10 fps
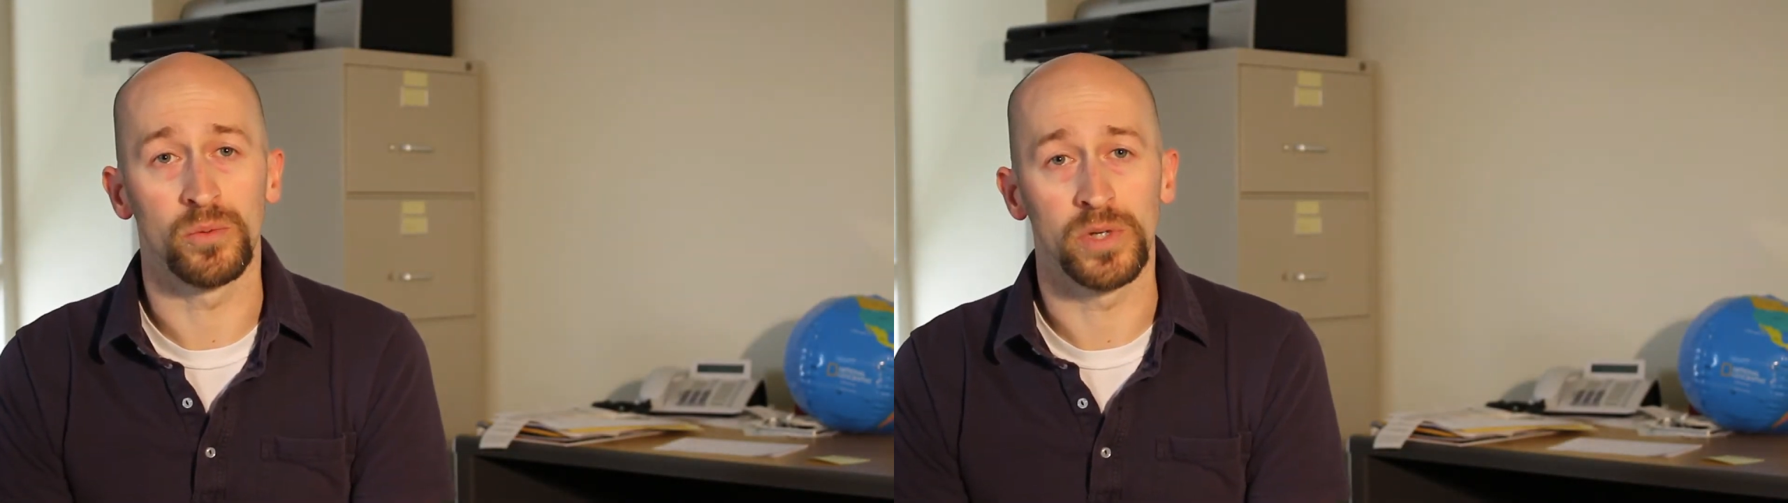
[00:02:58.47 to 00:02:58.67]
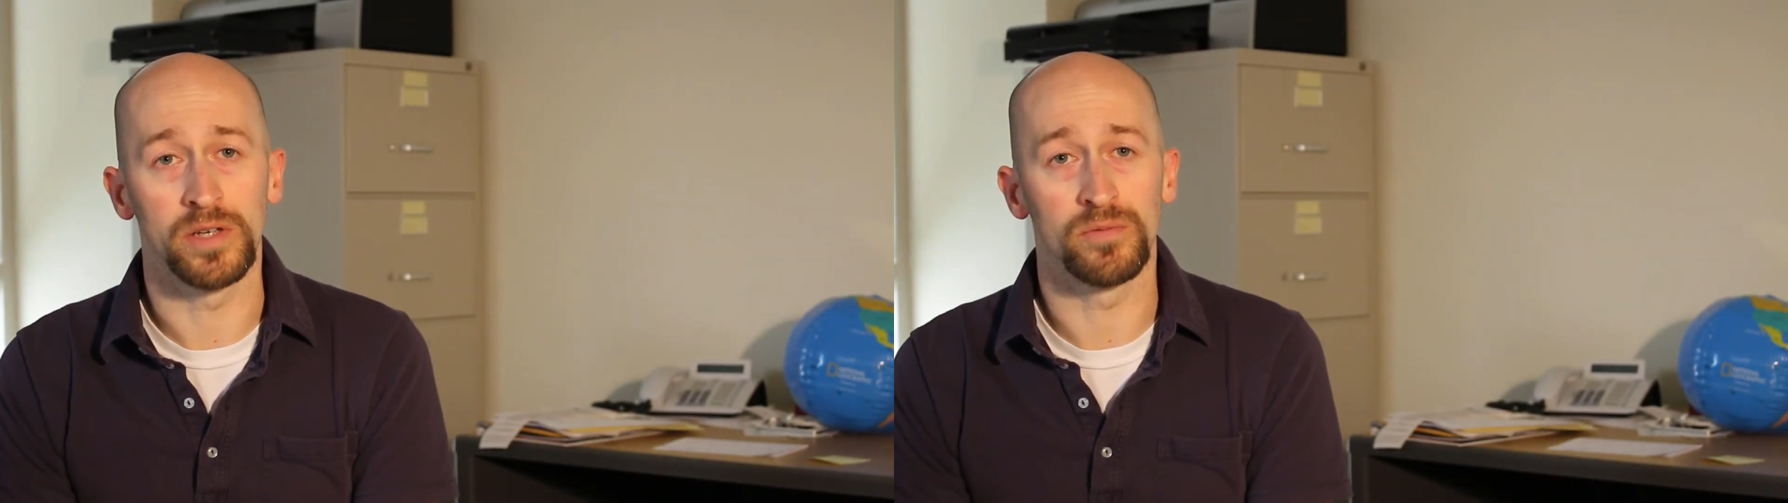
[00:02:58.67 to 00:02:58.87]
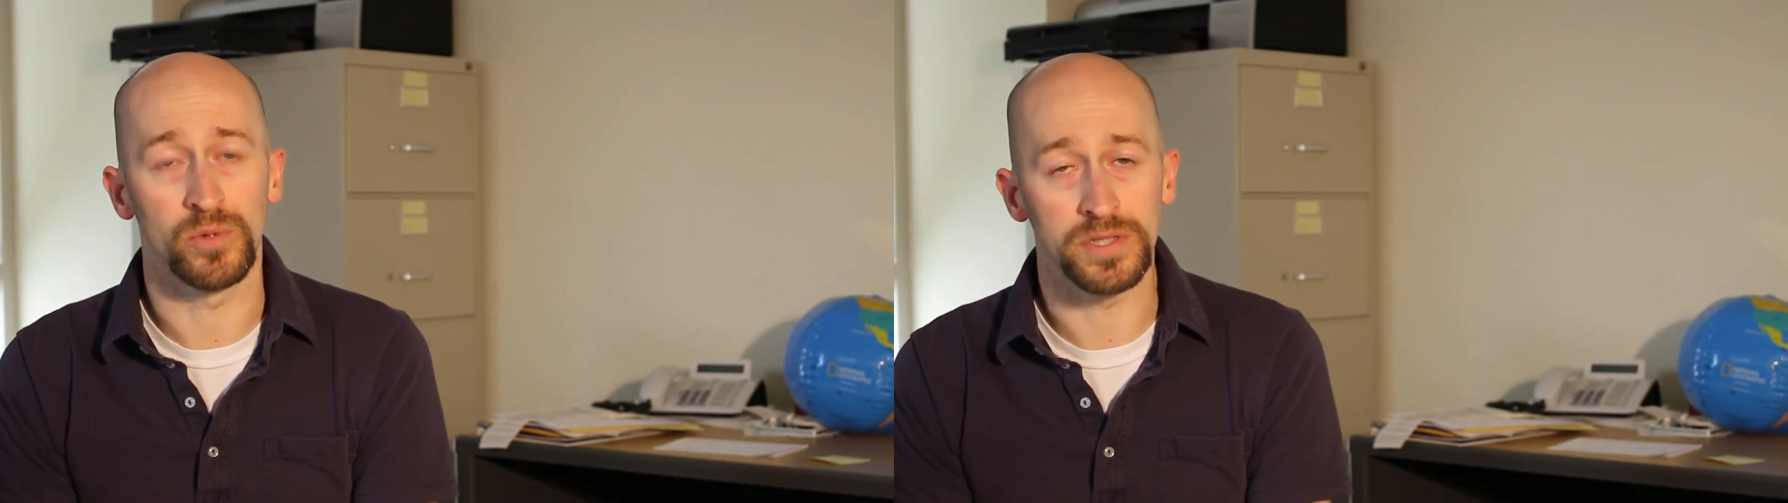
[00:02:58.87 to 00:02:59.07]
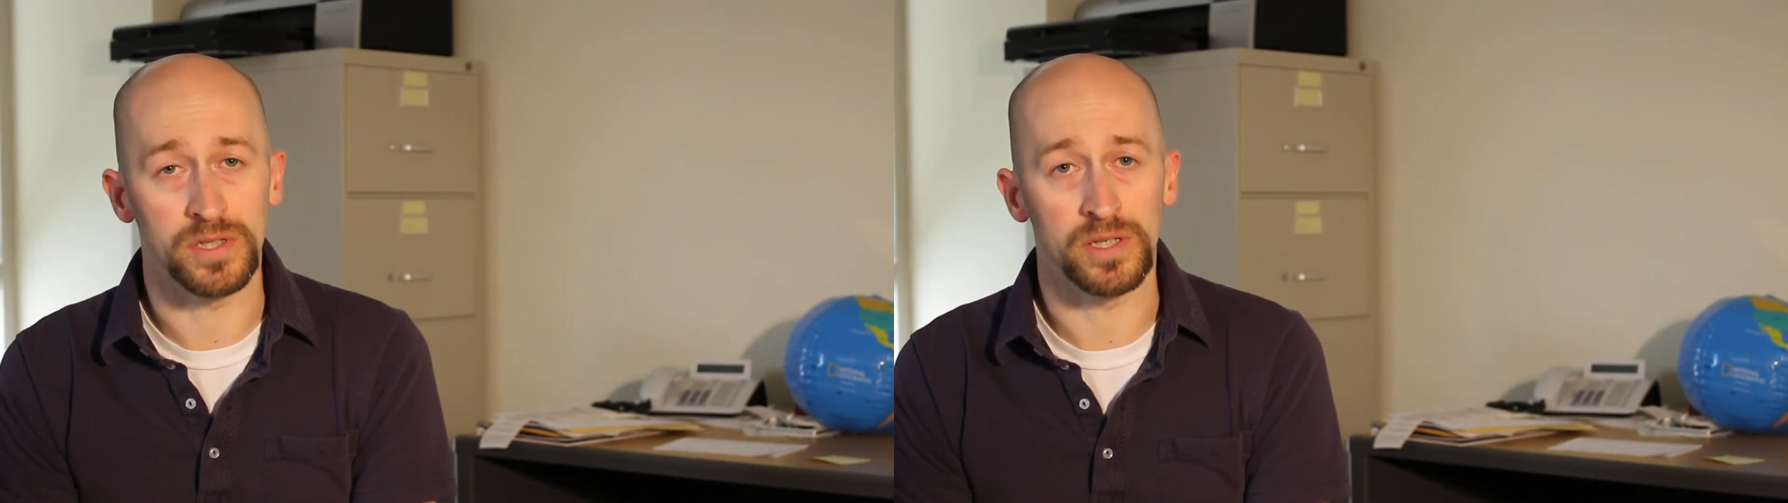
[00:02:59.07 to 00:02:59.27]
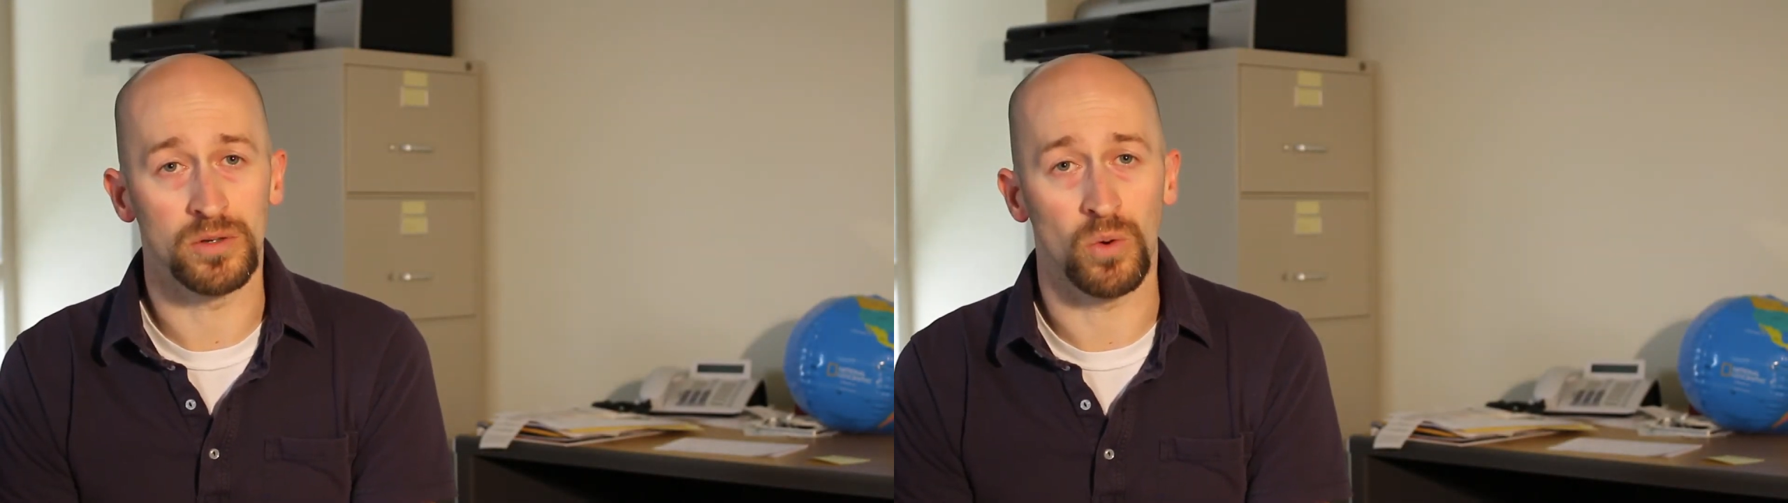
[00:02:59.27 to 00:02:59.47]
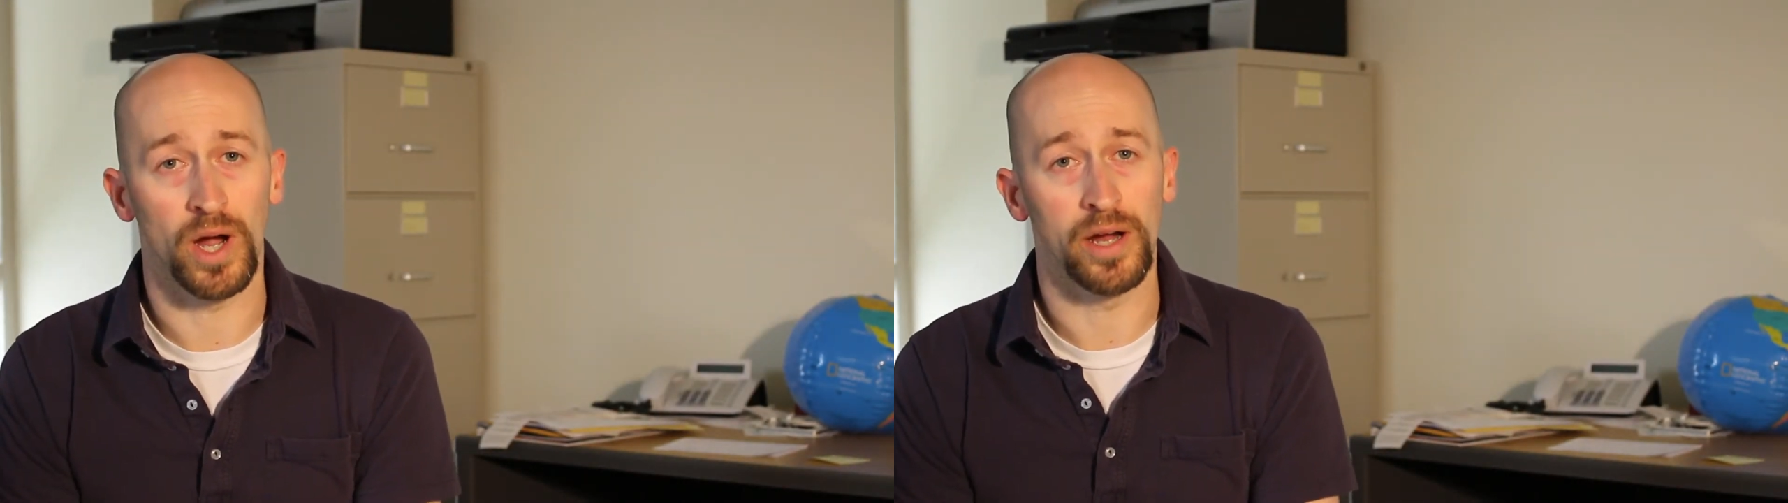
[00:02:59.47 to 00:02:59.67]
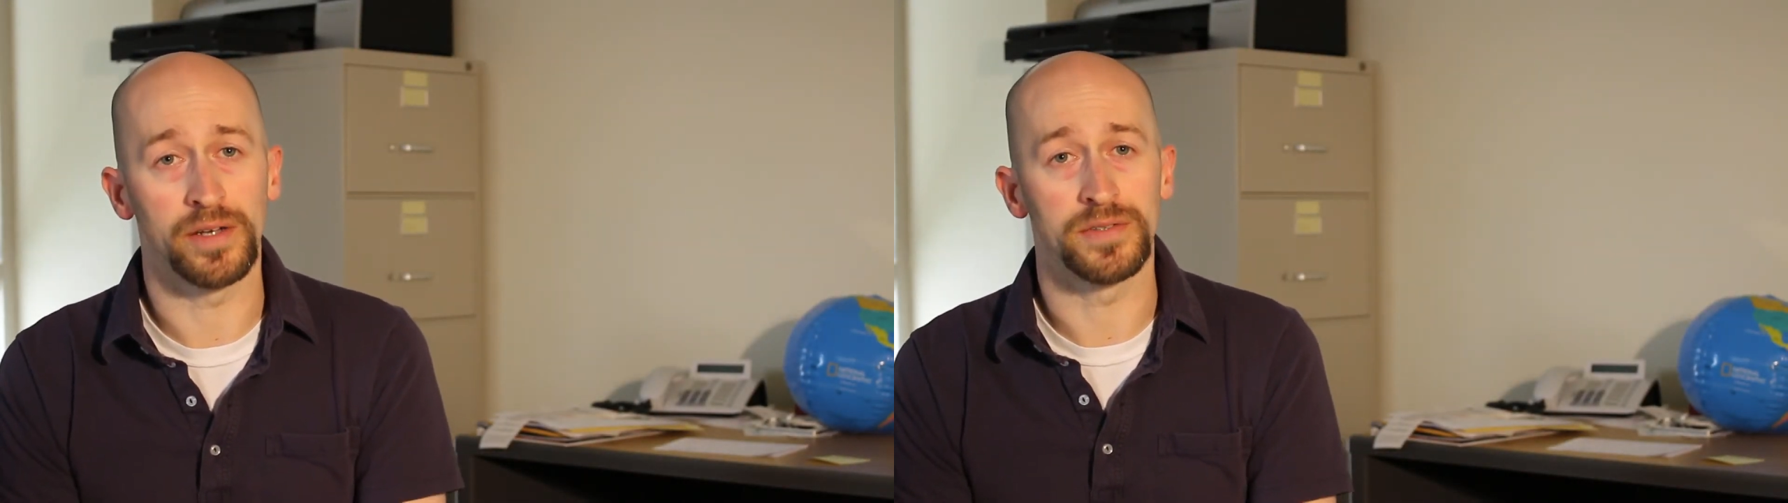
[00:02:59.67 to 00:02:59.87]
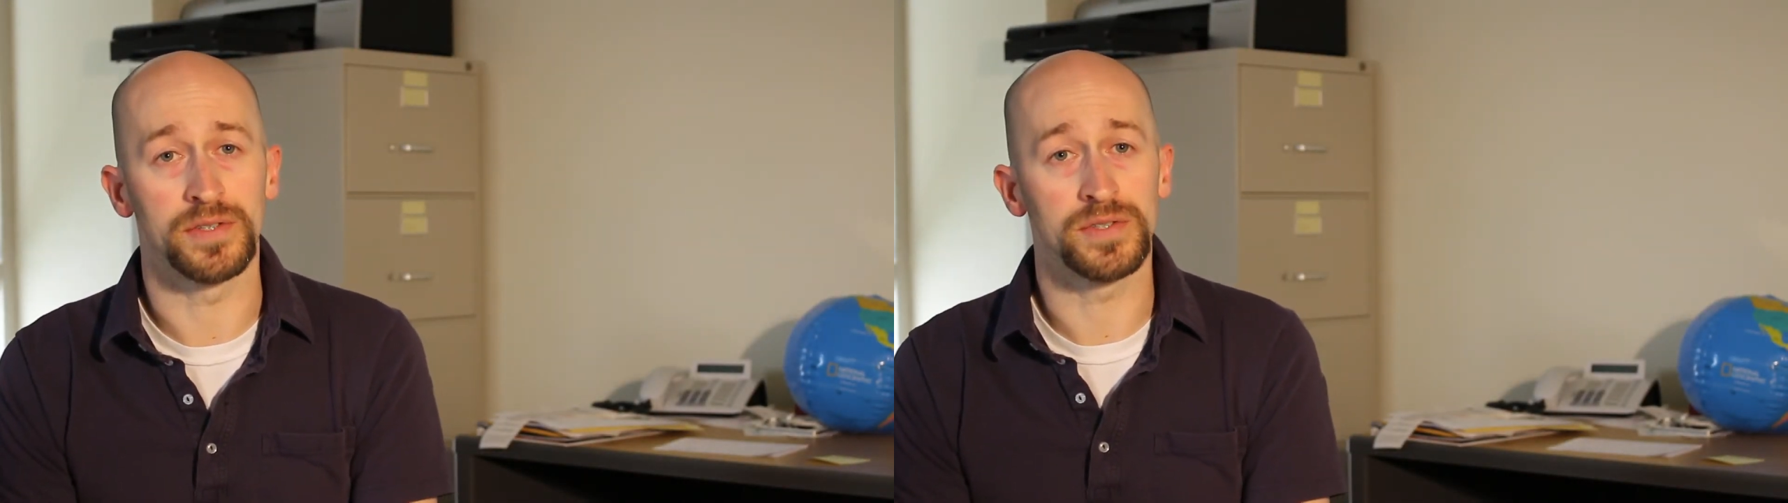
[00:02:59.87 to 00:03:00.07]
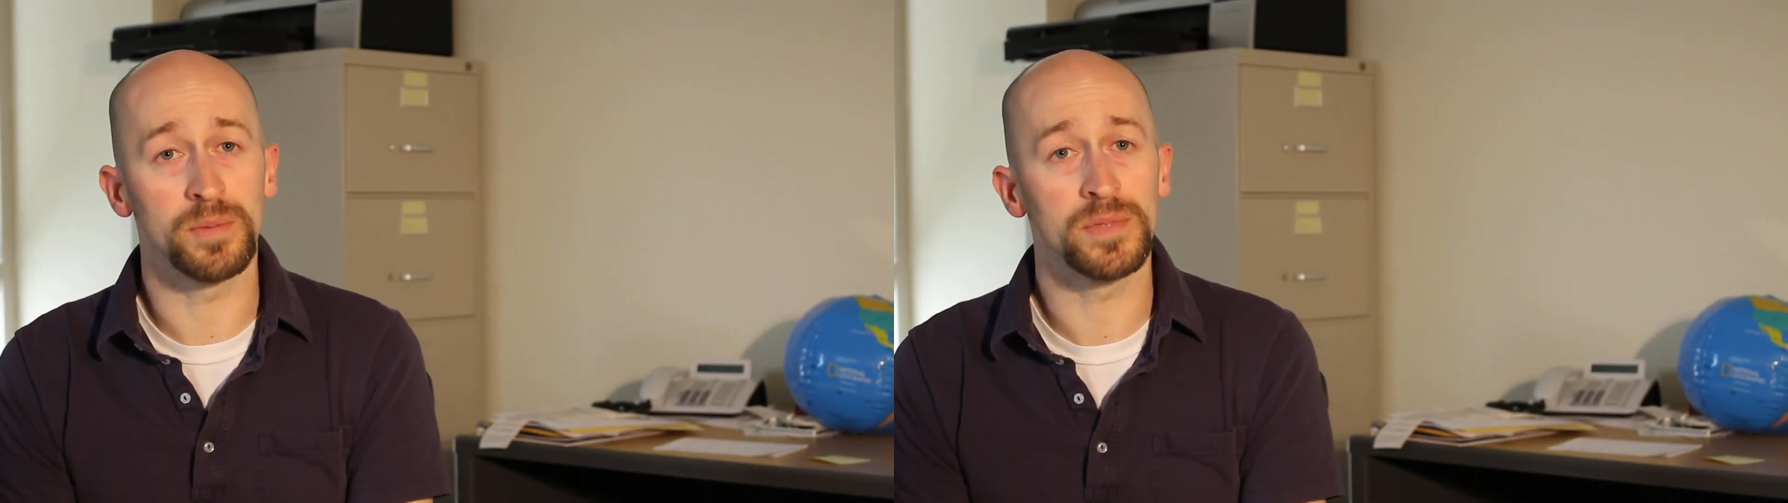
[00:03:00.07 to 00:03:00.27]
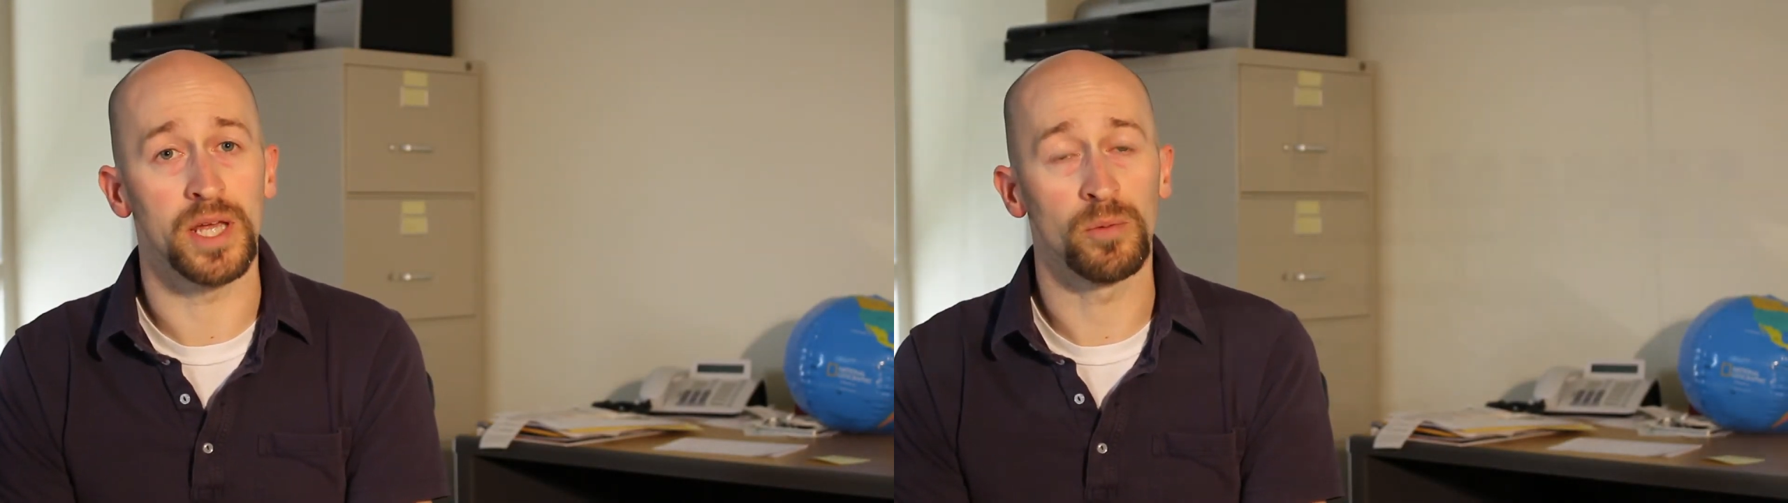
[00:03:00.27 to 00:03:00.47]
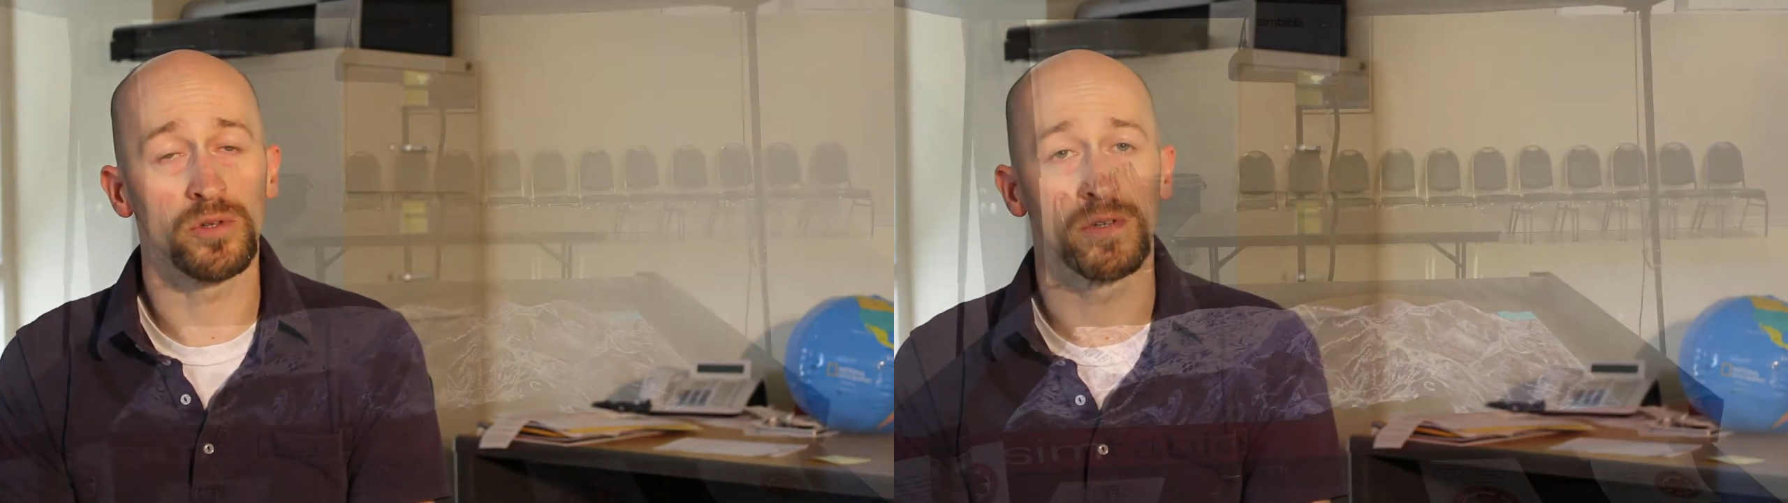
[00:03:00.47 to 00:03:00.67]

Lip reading: we've recently acquired is a SimTable